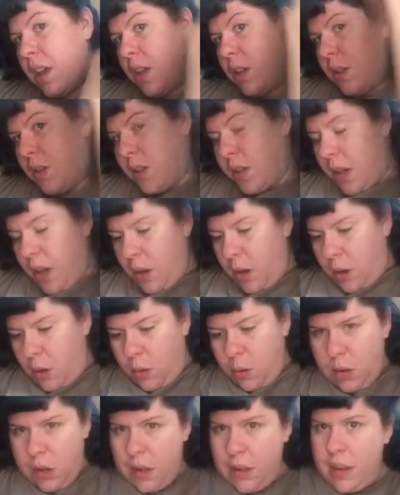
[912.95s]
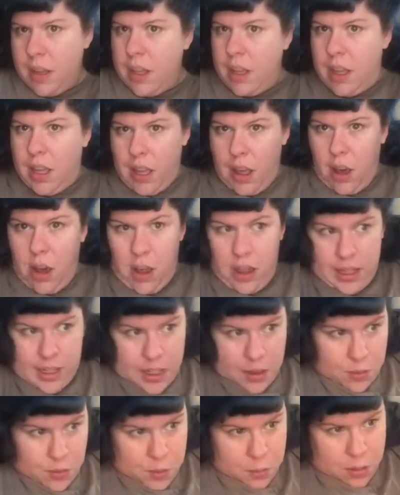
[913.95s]
So all I
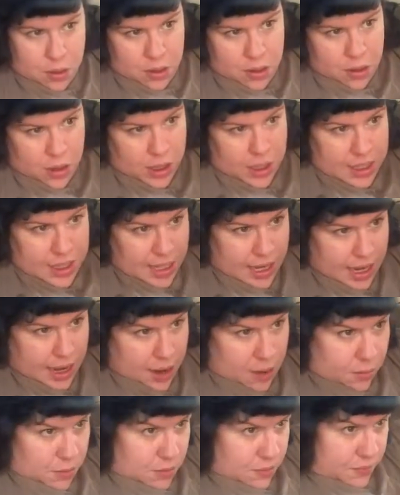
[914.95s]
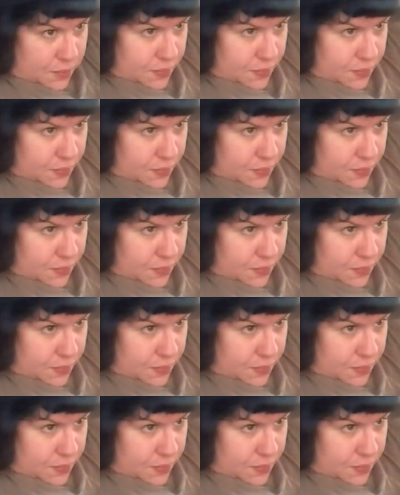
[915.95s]
did was pull it down.